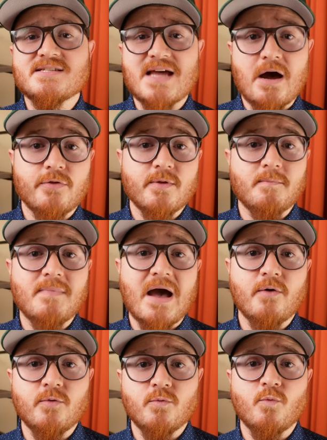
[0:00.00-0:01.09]
South
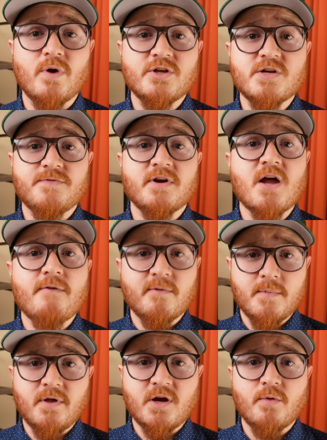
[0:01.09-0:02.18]
Mountain, which if you're not
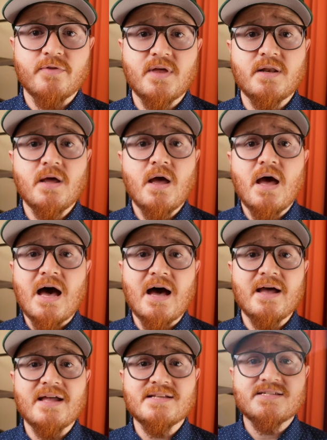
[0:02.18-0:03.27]
familiar with it,
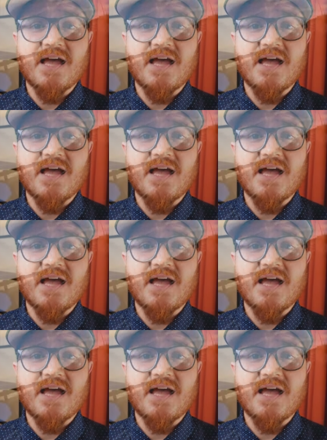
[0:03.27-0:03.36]
it's